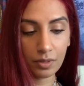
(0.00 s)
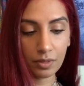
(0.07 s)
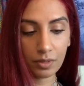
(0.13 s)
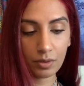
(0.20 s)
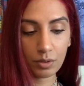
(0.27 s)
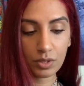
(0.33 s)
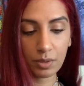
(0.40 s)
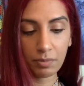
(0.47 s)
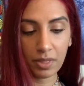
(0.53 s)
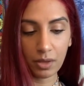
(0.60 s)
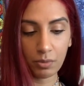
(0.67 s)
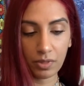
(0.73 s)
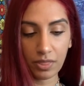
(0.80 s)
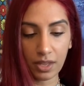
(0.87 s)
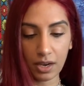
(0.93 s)
There's something
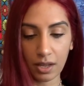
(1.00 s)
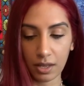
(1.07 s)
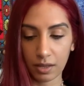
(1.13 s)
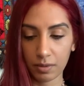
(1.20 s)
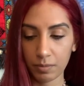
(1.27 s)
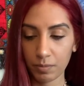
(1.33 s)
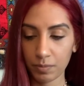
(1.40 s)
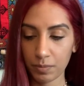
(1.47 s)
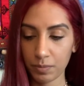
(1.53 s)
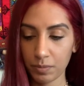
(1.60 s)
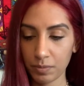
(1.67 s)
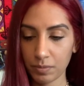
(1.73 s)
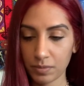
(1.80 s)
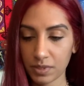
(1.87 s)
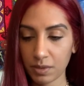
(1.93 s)
within it,
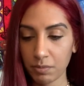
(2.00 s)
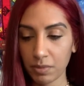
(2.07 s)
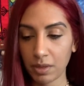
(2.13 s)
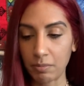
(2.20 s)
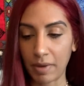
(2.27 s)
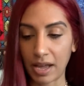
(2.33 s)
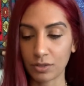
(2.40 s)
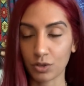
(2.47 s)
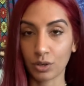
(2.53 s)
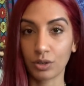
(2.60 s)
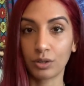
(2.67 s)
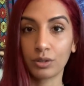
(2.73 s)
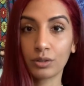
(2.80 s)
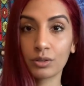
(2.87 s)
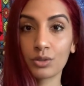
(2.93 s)
something
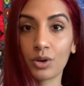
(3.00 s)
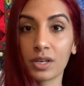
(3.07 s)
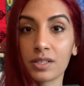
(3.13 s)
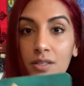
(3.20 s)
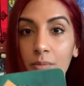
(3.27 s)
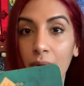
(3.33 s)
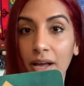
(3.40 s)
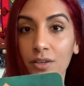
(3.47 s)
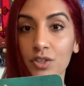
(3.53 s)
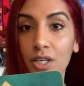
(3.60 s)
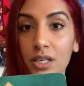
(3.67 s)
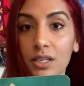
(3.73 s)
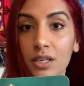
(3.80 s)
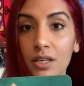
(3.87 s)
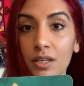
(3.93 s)
magical. Trust the
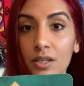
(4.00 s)
magic.